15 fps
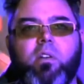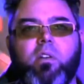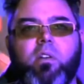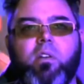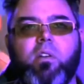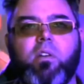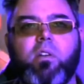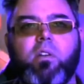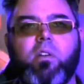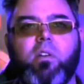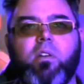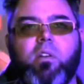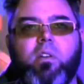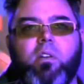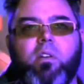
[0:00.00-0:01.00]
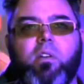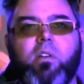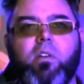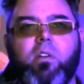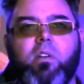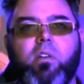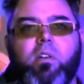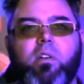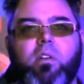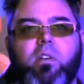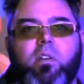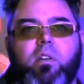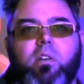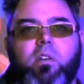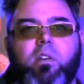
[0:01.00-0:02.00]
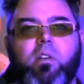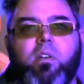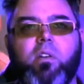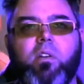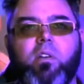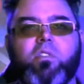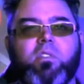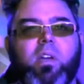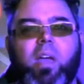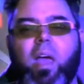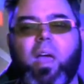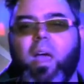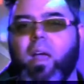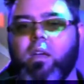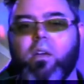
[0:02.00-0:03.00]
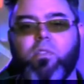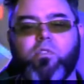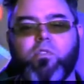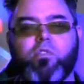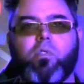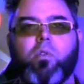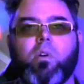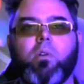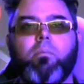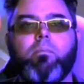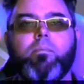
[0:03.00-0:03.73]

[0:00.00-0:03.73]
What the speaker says: This is the vendor with the terminal, just like any other store.